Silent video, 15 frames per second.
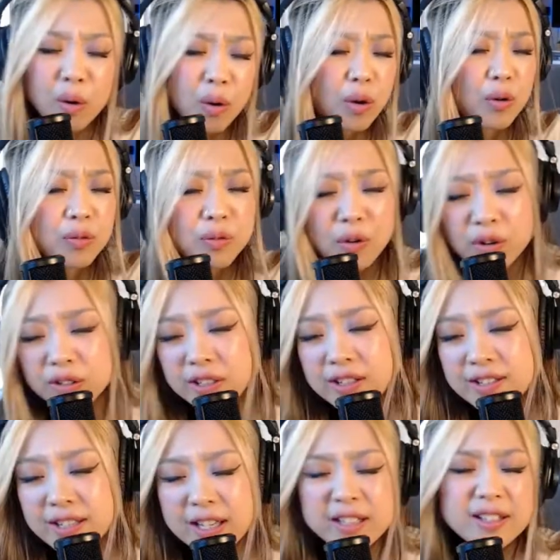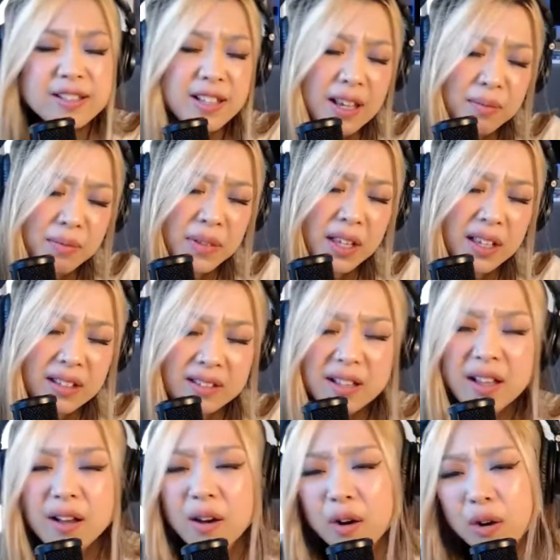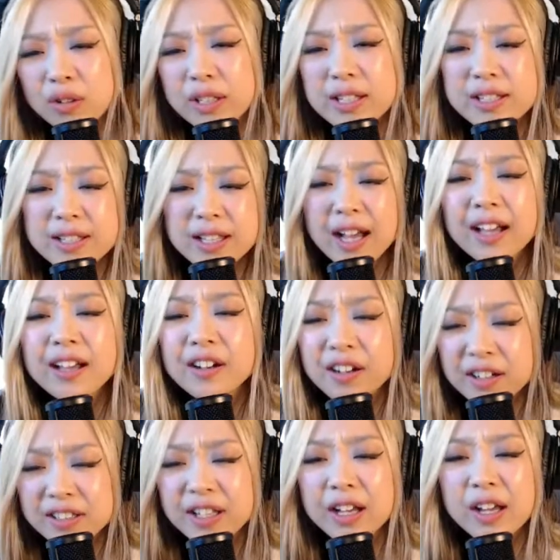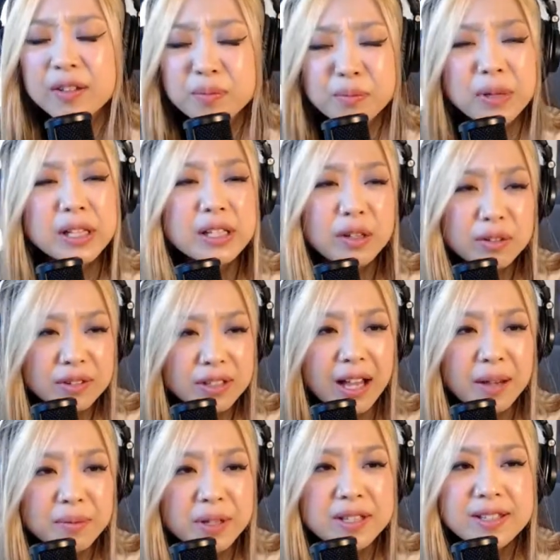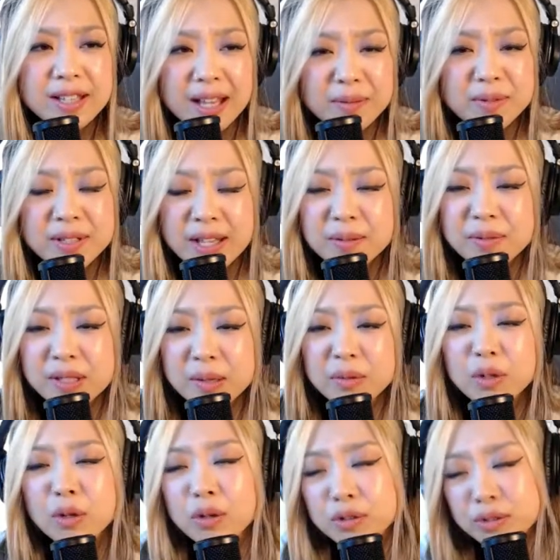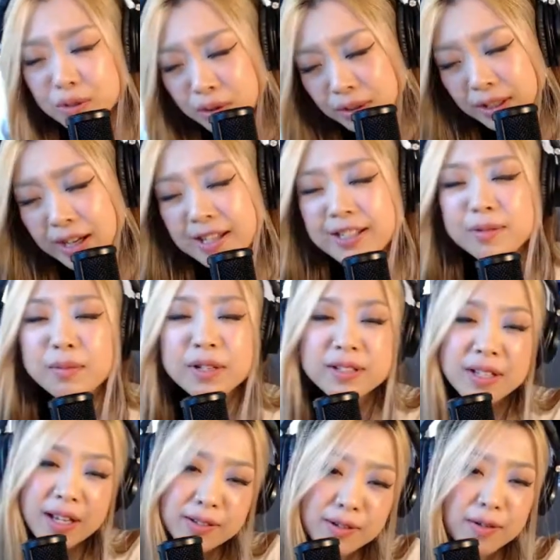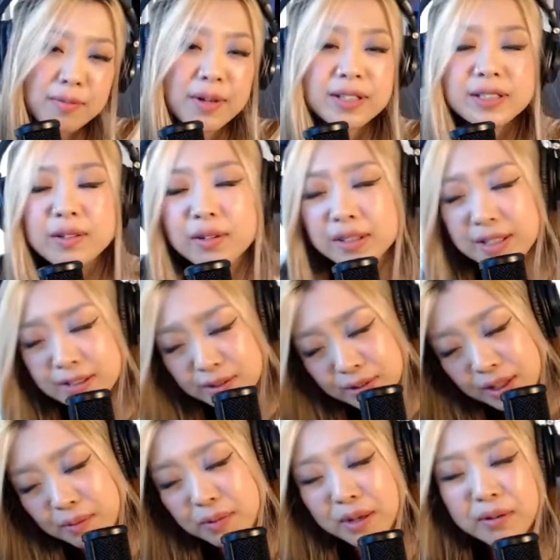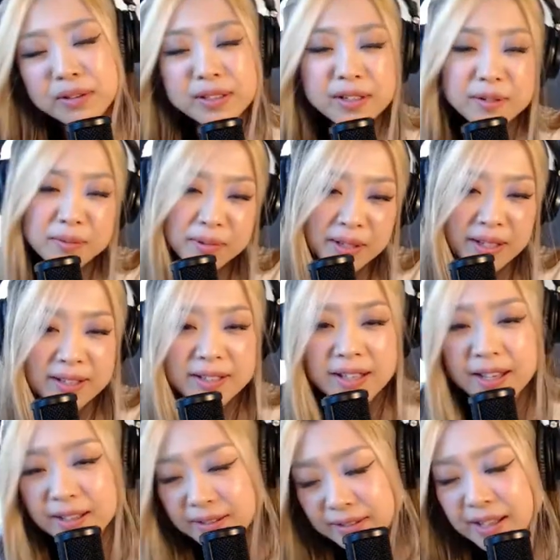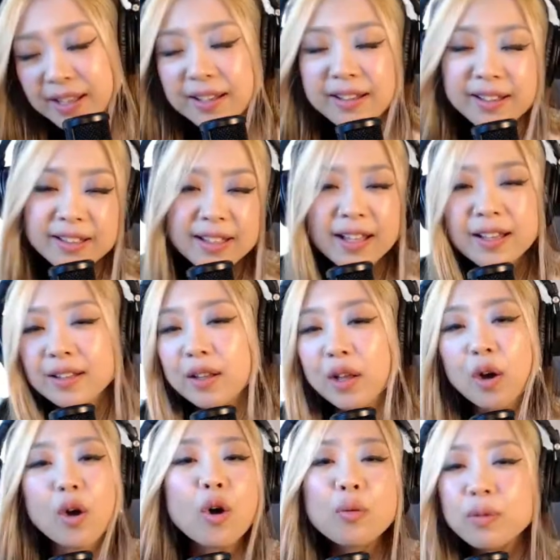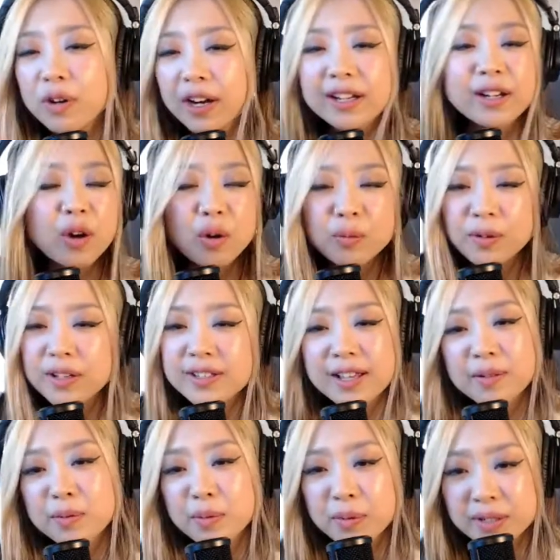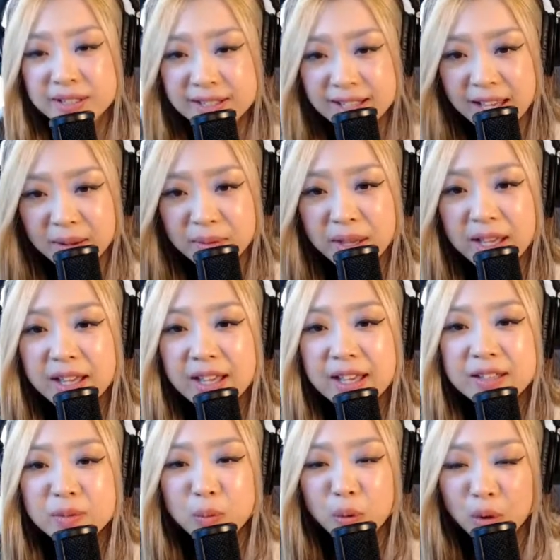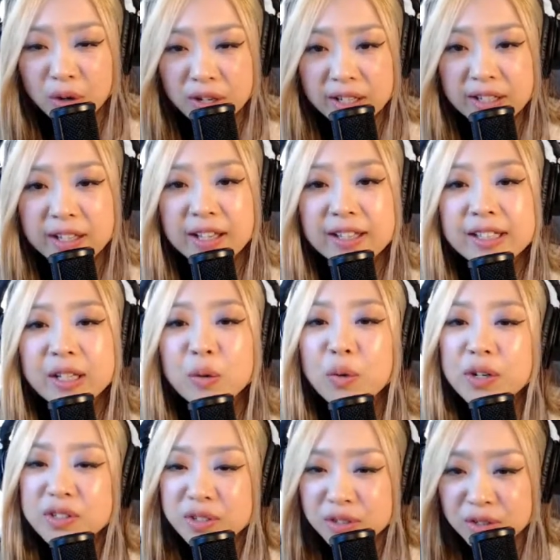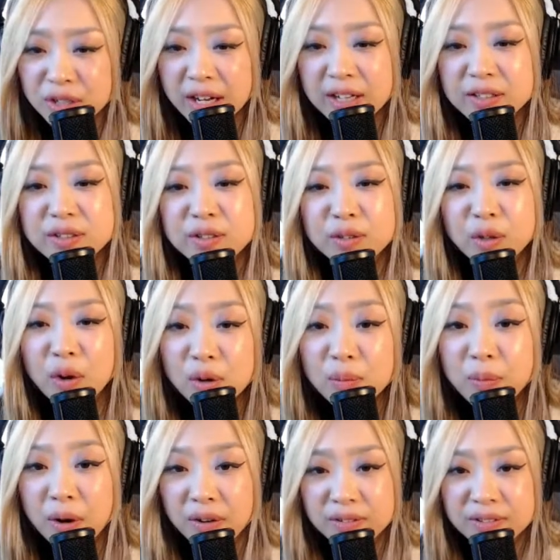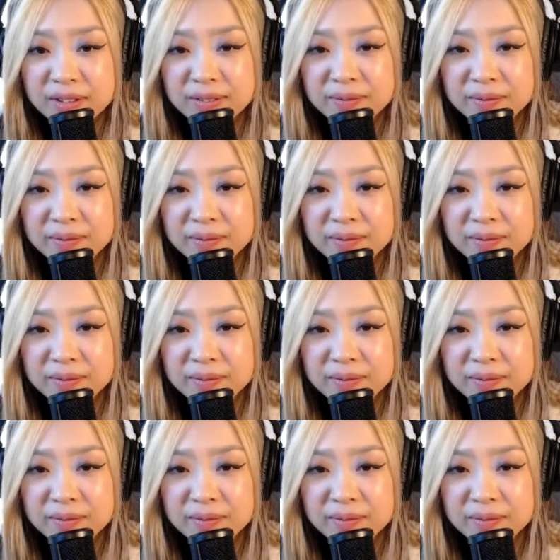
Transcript: foreigners say the same things. Oh, this is, I heard a million times, same. Yoroshiku onegaishimasu, hajimemashite, watashi no namae wa terumi desu. And that over and over, it's everybody same. It's boring. Then what should you actually talk about,